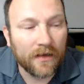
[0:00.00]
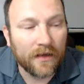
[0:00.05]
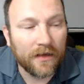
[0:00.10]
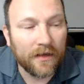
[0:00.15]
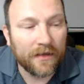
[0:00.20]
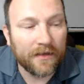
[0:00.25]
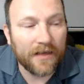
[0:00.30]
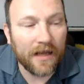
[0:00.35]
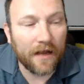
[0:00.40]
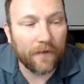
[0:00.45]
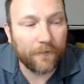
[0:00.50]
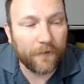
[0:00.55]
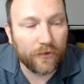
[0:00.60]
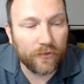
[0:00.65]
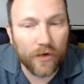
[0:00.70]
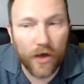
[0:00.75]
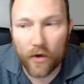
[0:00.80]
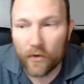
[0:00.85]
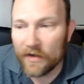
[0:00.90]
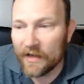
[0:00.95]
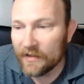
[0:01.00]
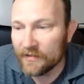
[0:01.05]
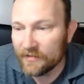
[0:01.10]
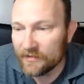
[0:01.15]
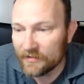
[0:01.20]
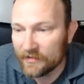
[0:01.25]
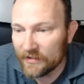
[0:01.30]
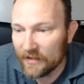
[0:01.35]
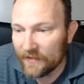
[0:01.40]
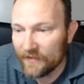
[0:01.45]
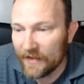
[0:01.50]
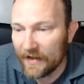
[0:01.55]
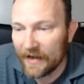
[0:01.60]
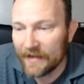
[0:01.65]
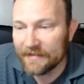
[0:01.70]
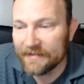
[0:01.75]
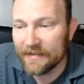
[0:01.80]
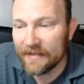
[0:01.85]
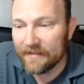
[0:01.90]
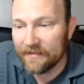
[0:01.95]
Now if you notice that I
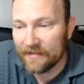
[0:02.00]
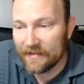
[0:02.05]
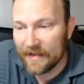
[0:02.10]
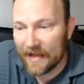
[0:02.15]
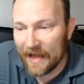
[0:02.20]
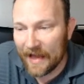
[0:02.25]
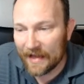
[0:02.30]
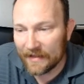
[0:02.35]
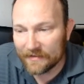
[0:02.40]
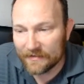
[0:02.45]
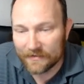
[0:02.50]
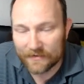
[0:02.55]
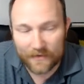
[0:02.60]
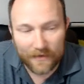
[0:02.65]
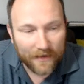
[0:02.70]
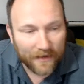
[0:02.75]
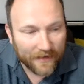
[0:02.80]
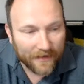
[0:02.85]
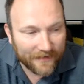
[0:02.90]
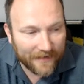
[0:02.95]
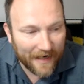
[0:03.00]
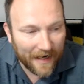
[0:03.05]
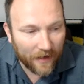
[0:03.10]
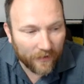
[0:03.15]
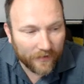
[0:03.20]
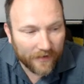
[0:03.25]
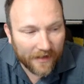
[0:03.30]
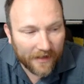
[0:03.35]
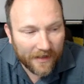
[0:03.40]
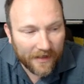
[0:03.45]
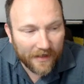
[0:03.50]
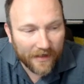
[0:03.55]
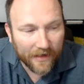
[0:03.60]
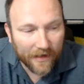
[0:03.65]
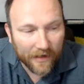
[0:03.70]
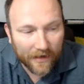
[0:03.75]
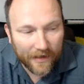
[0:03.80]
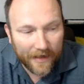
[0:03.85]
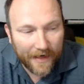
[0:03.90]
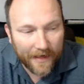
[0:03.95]
did that Down
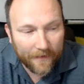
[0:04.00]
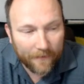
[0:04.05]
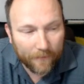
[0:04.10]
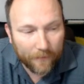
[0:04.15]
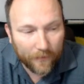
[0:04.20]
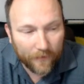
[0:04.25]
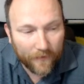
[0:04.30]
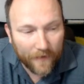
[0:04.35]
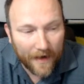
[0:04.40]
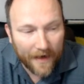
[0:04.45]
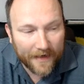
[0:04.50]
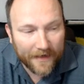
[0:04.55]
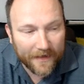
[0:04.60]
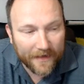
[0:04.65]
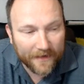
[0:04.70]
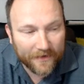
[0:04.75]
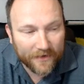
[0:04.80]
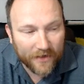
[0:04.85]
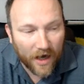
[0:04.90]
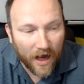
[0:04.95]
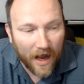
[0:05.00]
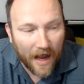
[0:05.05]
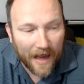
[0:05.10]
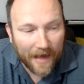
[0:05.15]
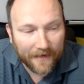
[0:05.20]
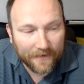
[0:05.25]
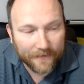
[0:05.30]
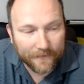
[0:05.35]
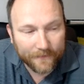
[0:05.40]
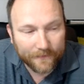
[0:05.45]
here, it provided a dot.